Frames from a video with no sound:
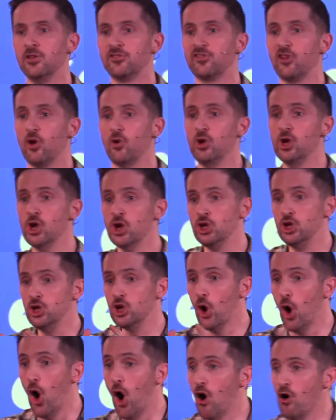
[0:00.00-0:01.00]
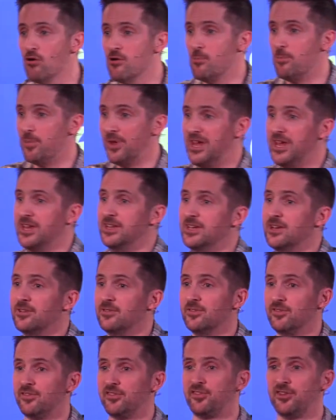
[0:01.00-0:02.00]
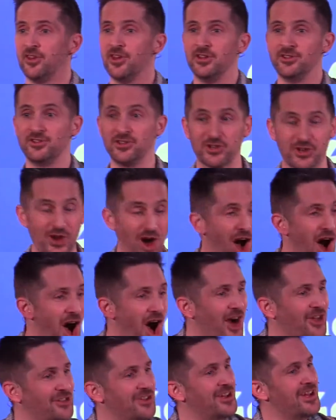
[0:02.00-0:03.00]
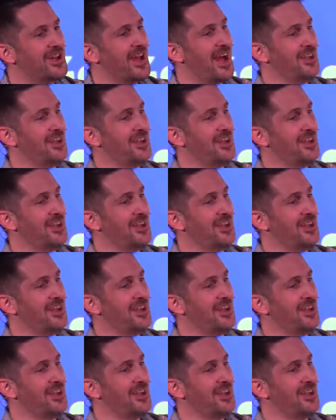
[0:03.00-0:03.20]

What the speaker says: And so your obedience to God